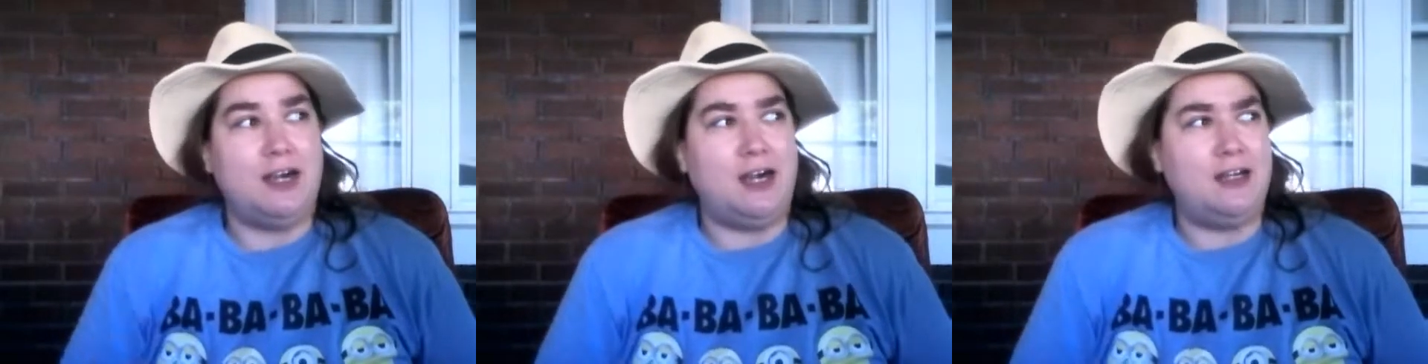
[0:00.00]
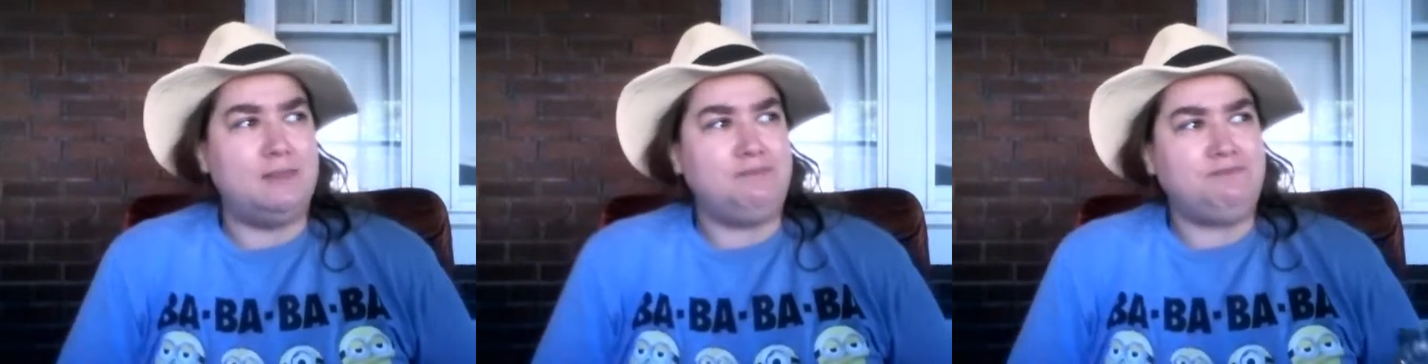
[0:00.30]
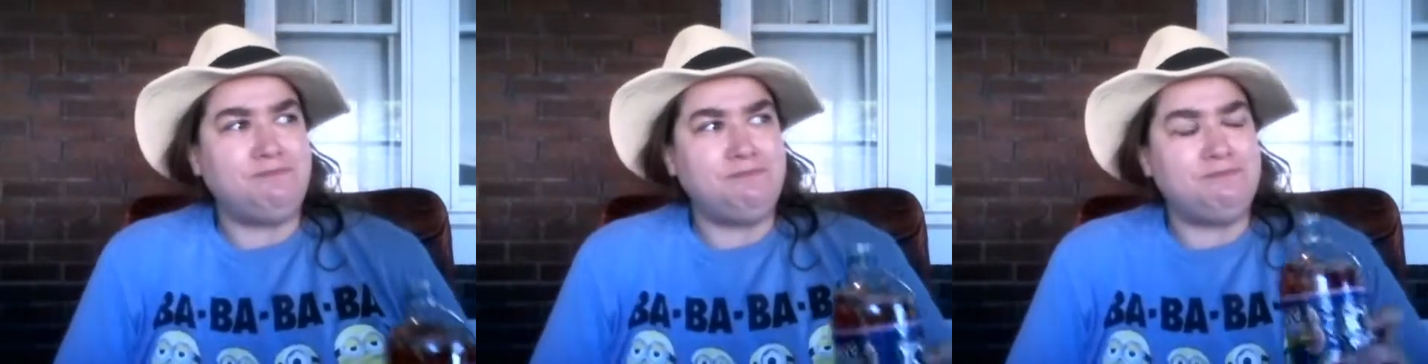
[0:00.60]

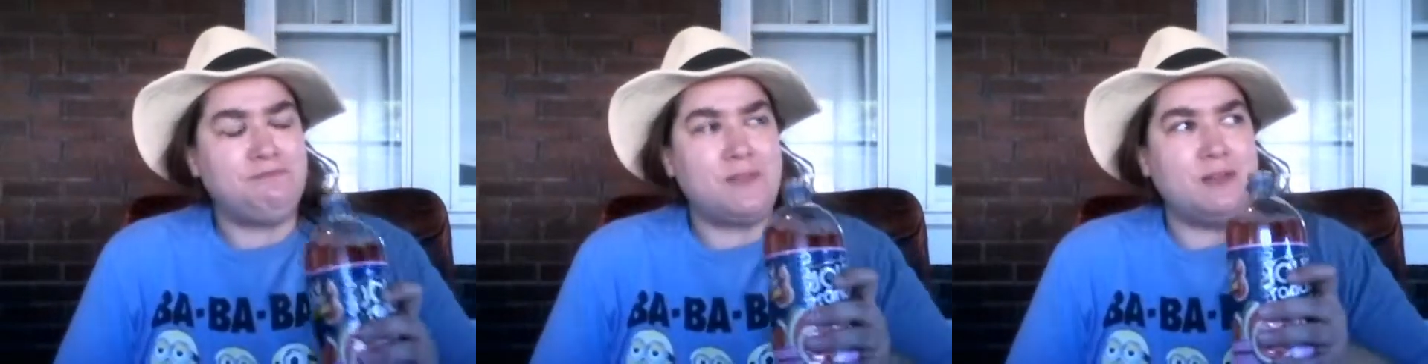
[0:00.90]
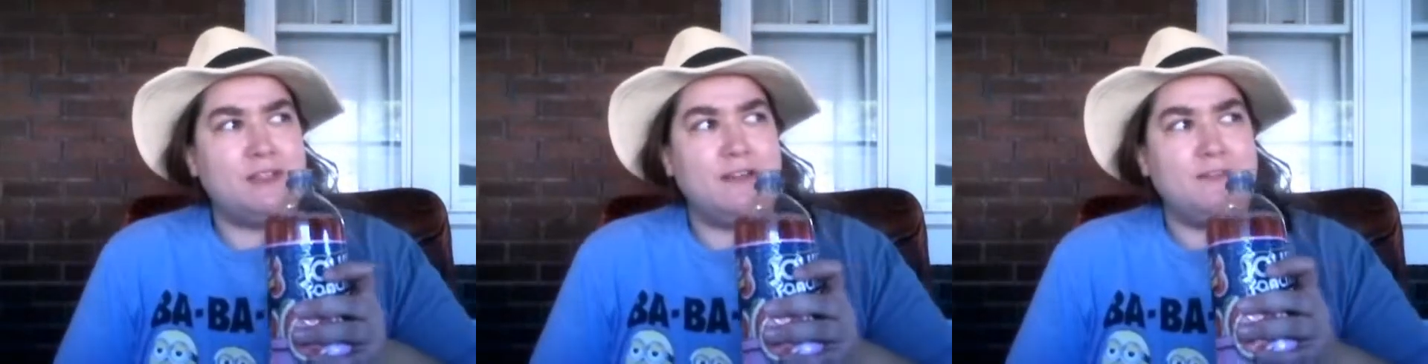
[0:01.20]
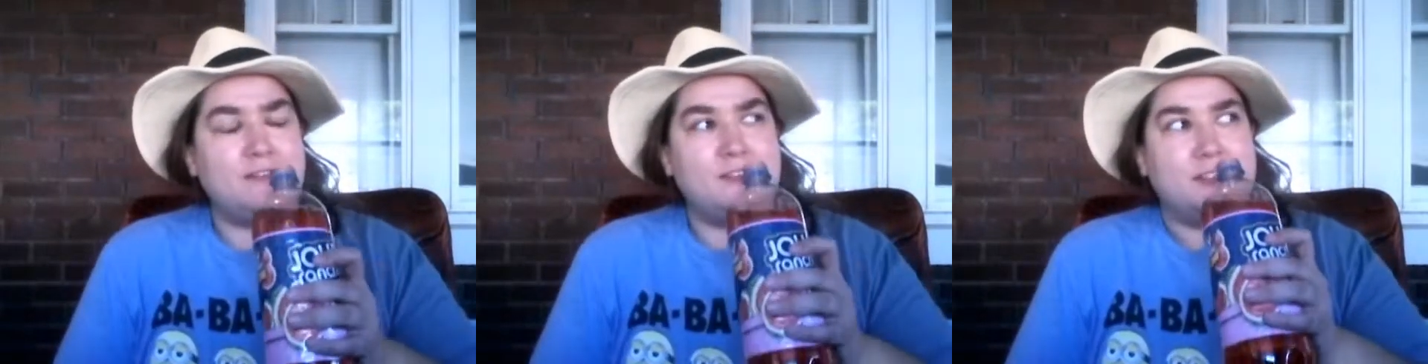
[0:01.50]
You have
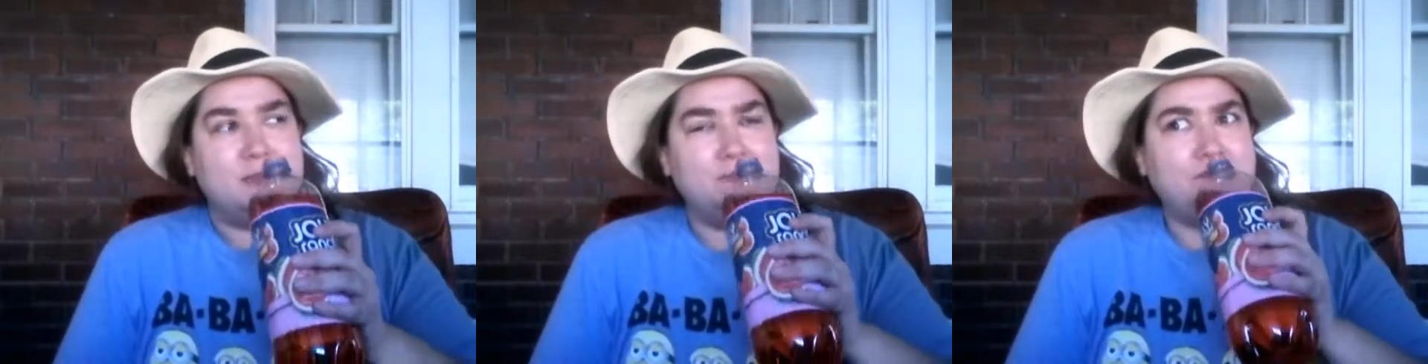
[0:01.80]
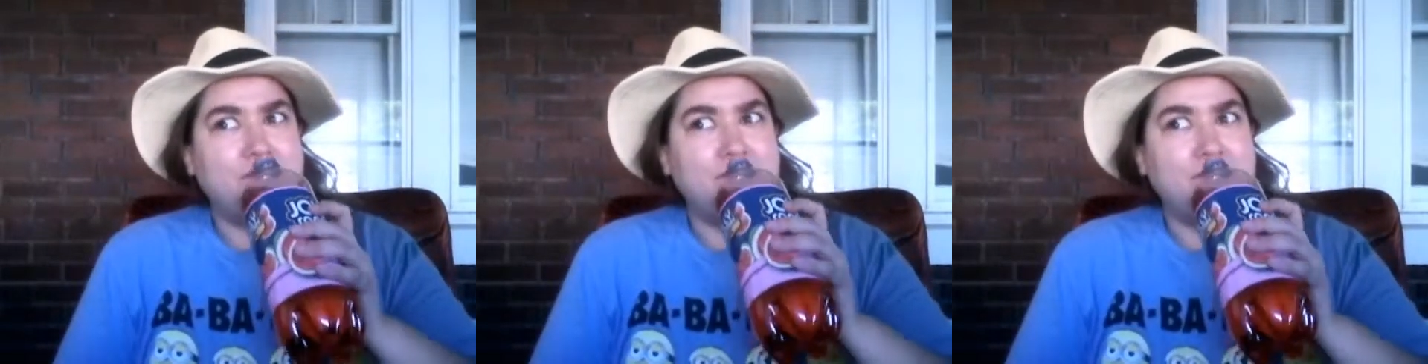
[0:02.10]
another sip.